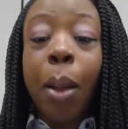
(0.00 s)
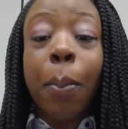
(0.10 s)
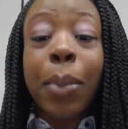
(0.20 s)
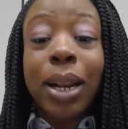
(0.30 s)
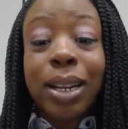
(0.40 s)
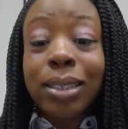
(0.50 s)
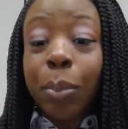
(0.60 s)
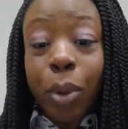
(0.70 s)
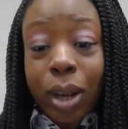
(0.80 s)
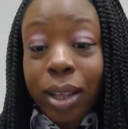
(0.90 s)
but it is a
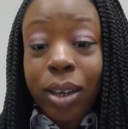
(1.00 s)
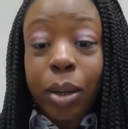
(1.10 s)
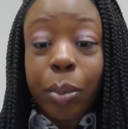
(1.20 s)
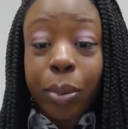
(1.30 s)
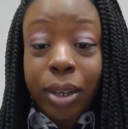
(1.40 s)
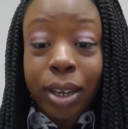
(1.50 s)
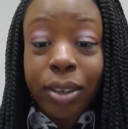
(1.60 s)
modality to protect